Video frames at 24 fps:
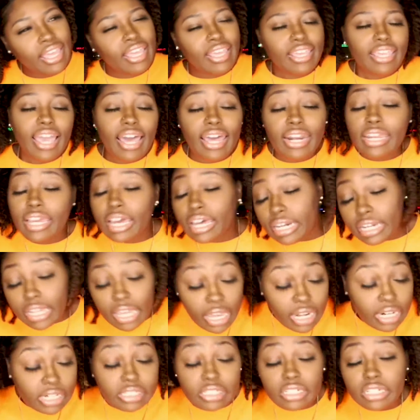and yada yada
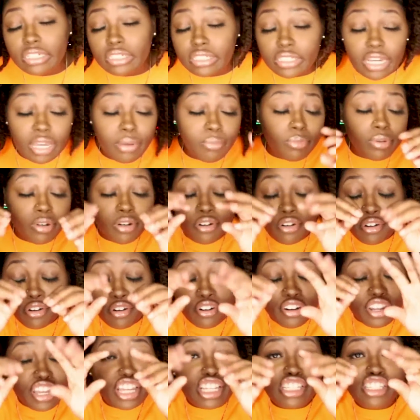yada, chit chat,
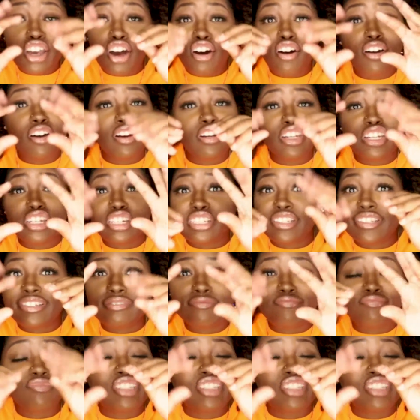it's all this.